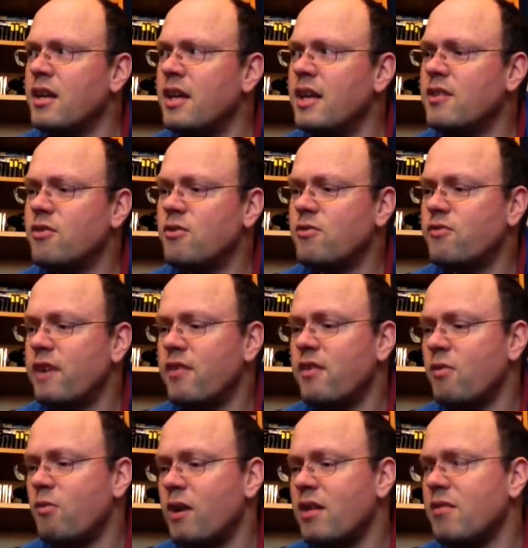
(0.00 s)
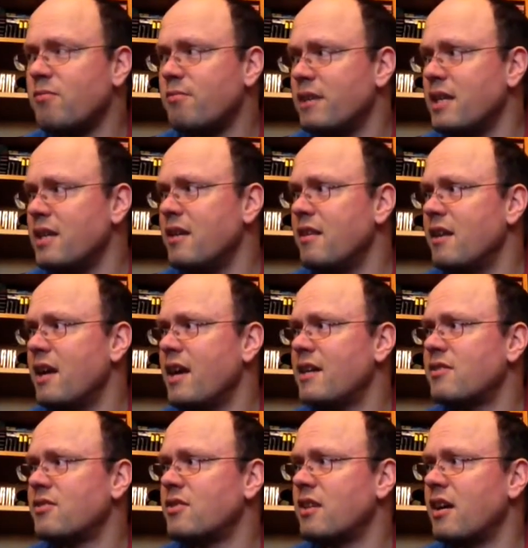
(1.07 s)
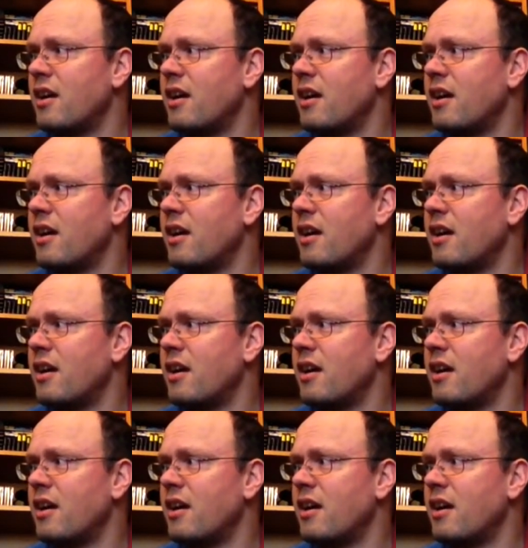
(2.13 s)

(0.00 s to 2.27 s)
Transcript: it could very well be that